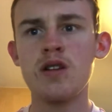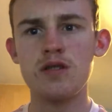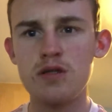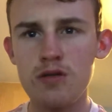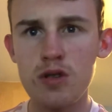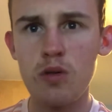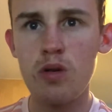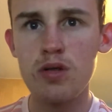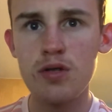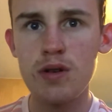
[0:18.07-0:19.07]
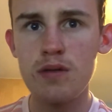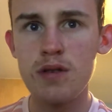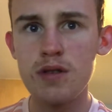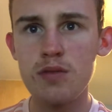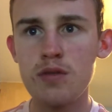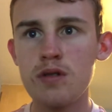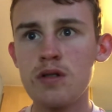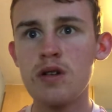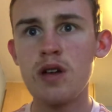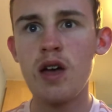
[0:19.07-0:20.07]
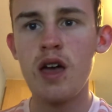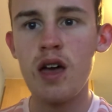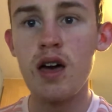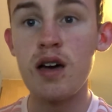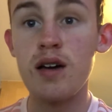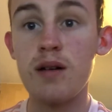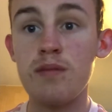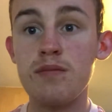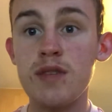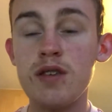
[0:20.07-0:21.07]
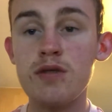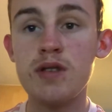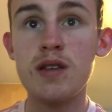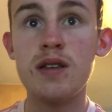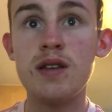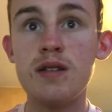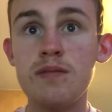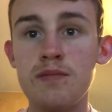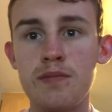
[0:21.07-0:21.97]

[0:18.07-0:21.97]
because it does go on throughout the summer. Uh, the UCD,